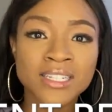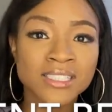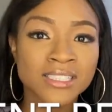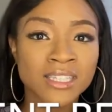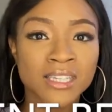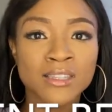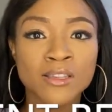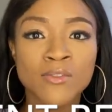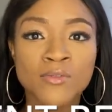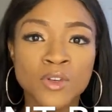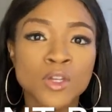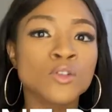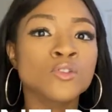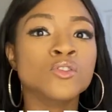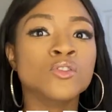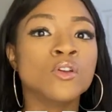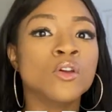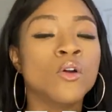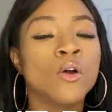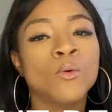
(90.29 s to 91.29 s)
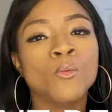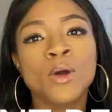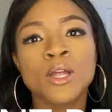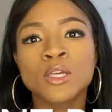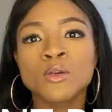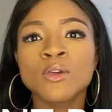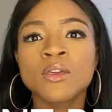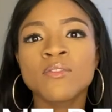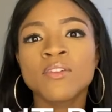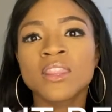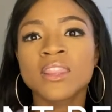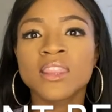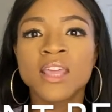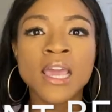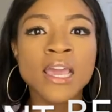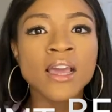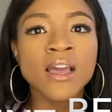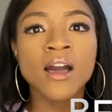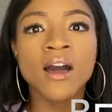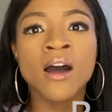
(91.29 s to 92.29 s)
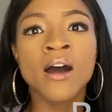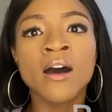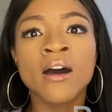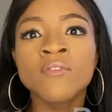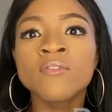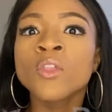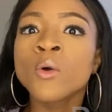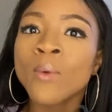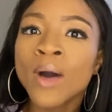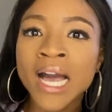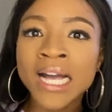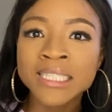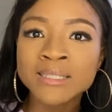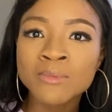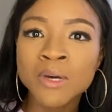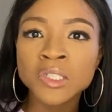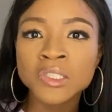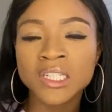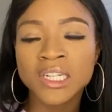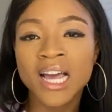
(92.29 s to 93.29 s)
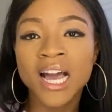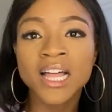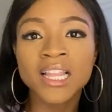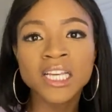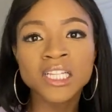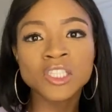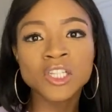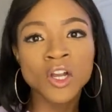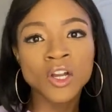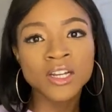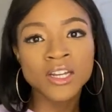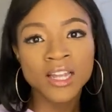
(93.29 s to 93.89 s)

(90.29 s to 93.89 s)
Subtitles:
to see in the future or what you even think of the wax melts and how they turned